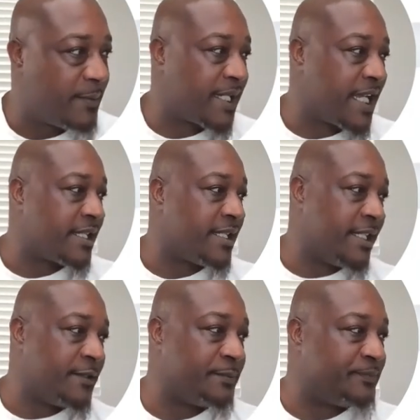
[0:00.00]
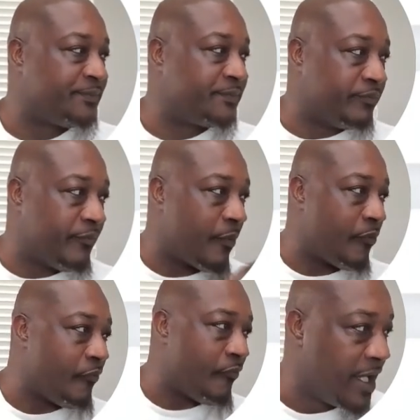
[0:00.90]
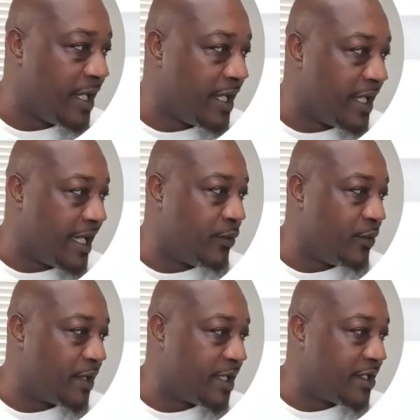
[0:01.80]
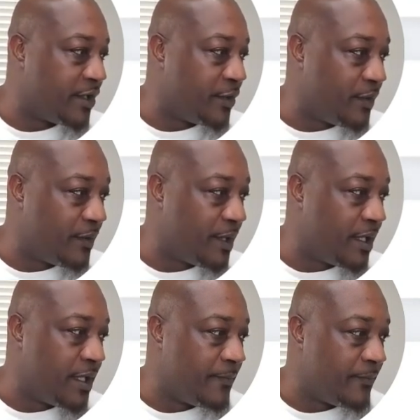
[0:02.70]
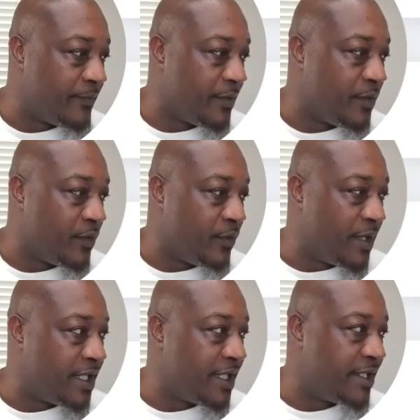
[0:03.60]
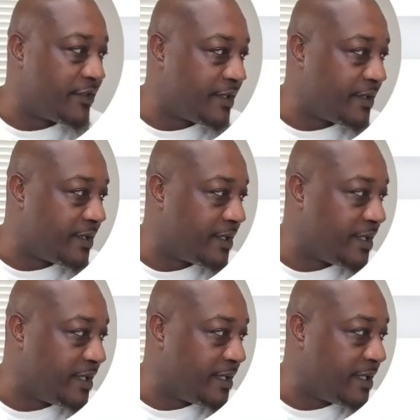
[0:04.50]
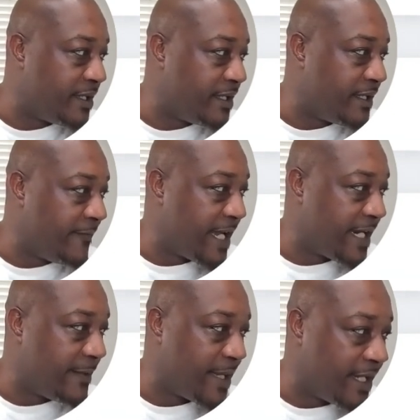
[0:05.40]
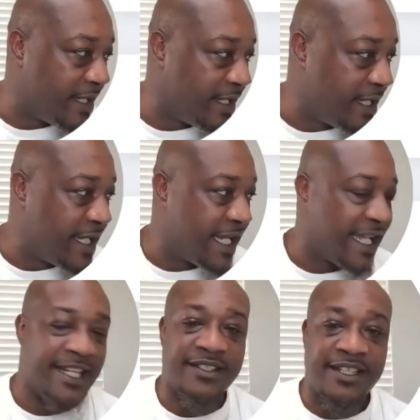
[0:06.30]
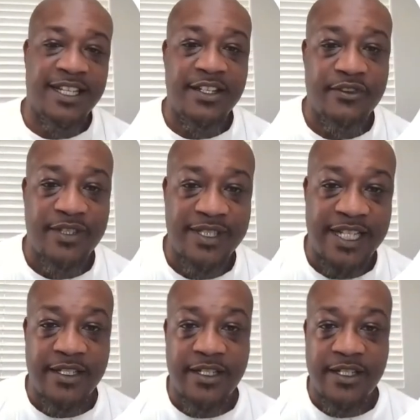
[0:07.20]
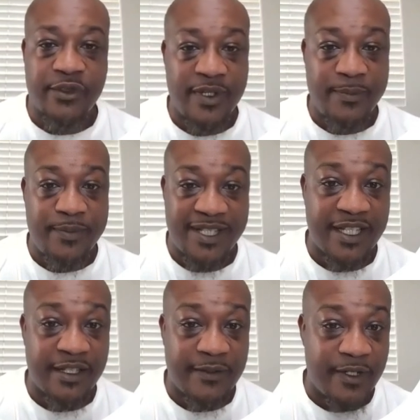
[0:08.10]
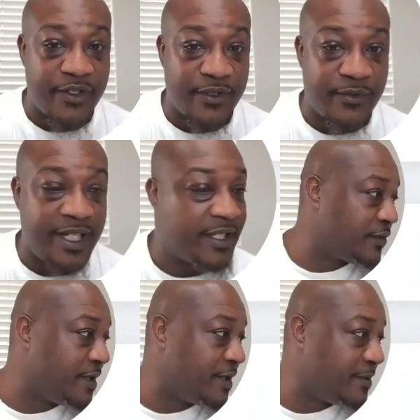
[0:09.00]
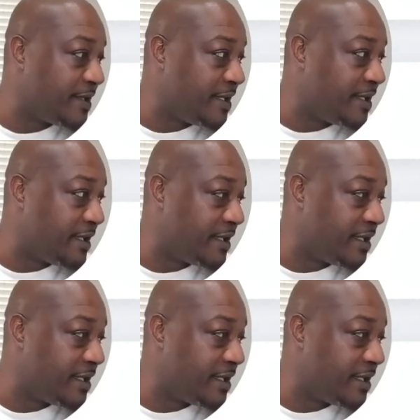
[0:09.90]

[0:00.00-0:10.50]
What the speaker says: up a calculator, and we're going to do 100 divided by, and there's the industry standard of 3% conversion rate, 3%,